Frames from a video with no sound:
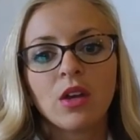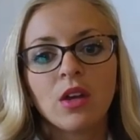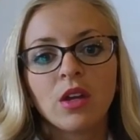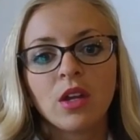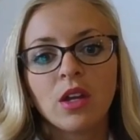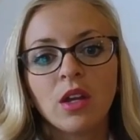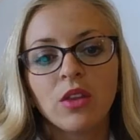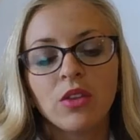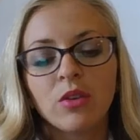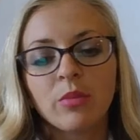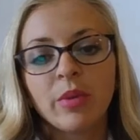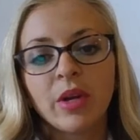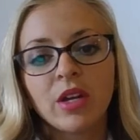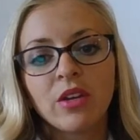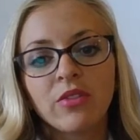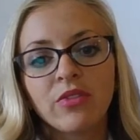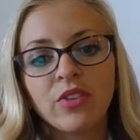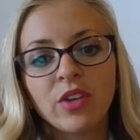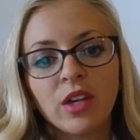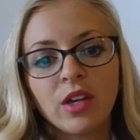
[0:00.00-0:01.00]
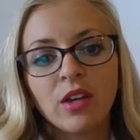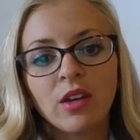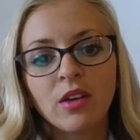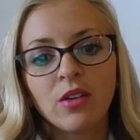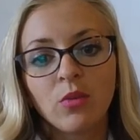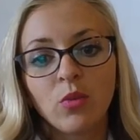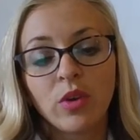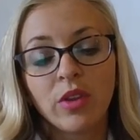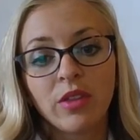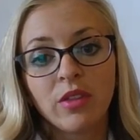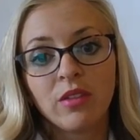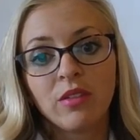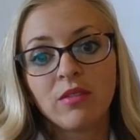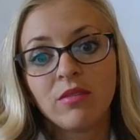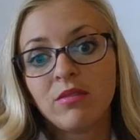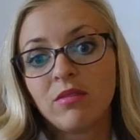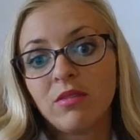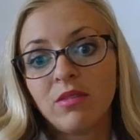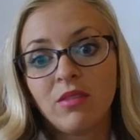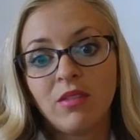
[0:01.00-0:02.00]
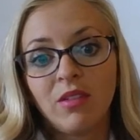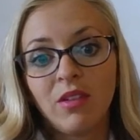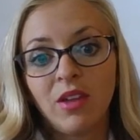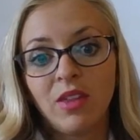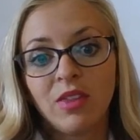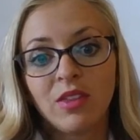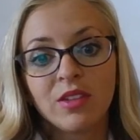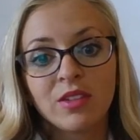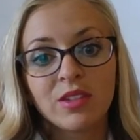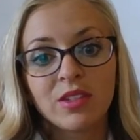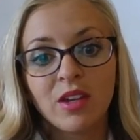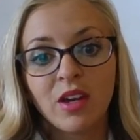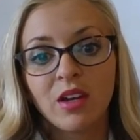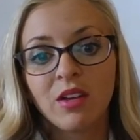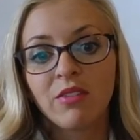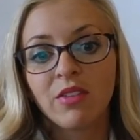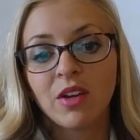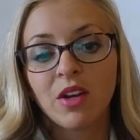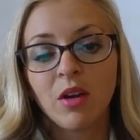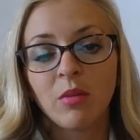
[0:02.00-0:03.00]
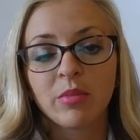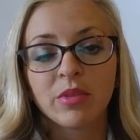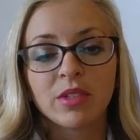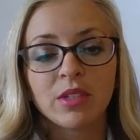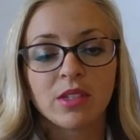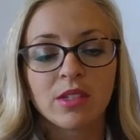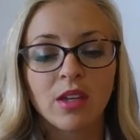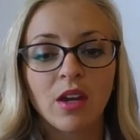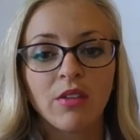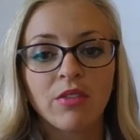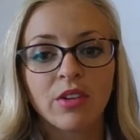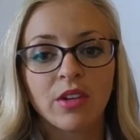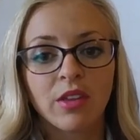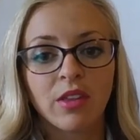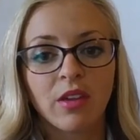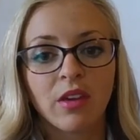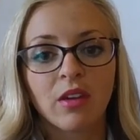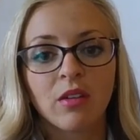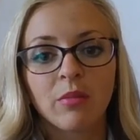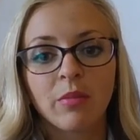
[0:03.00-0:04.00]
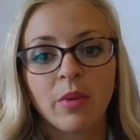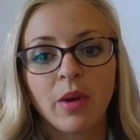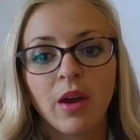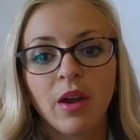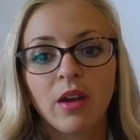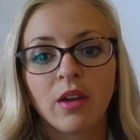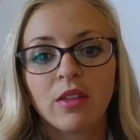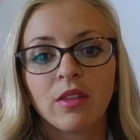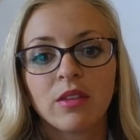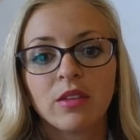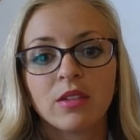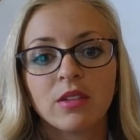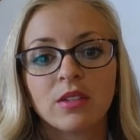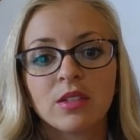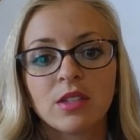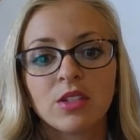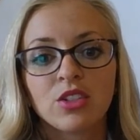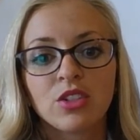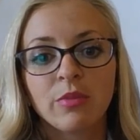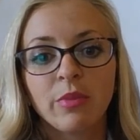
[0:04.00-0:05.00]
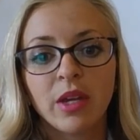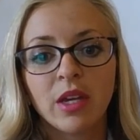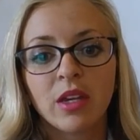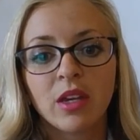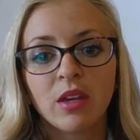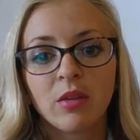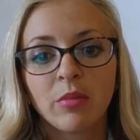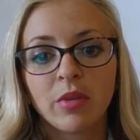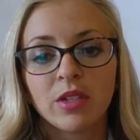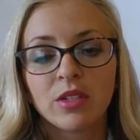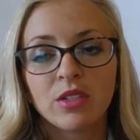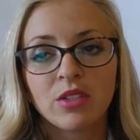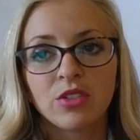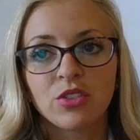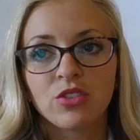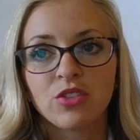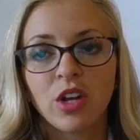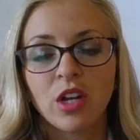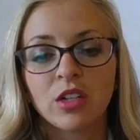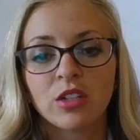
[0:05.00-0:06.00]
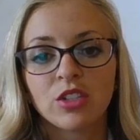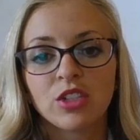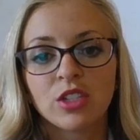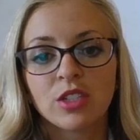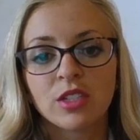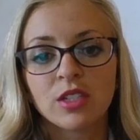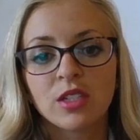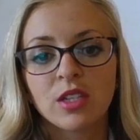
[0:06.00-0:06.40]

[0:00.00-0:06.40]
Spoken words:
Another benefit, well, and this kind of encompasses everything, but the decision-making business strategies.